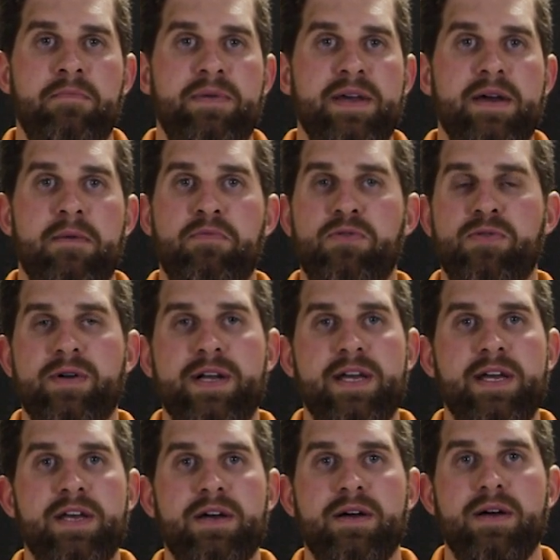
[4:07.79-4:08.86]
be a
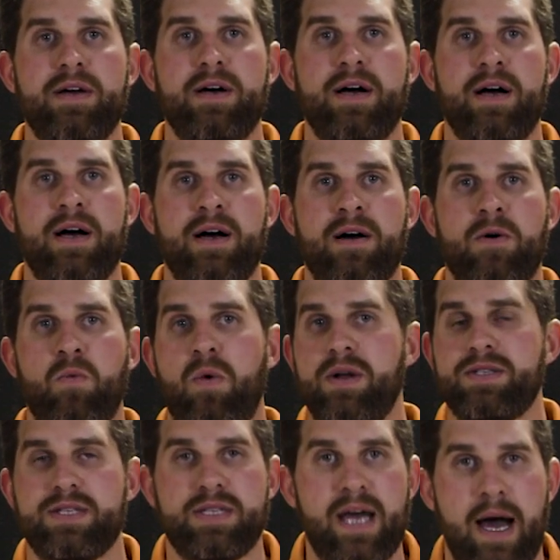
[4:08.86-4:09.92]
pretty
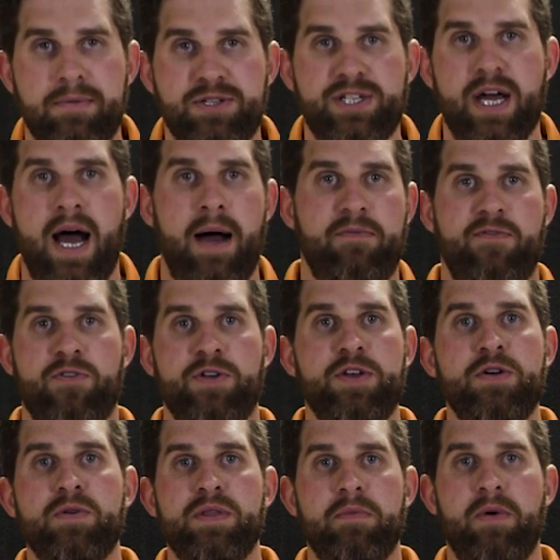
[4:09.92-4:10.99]
one-stop shop for
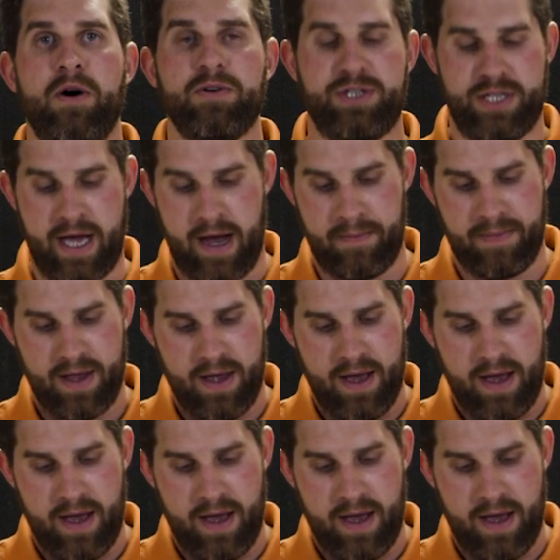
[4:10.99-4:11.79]
you in the bow shop.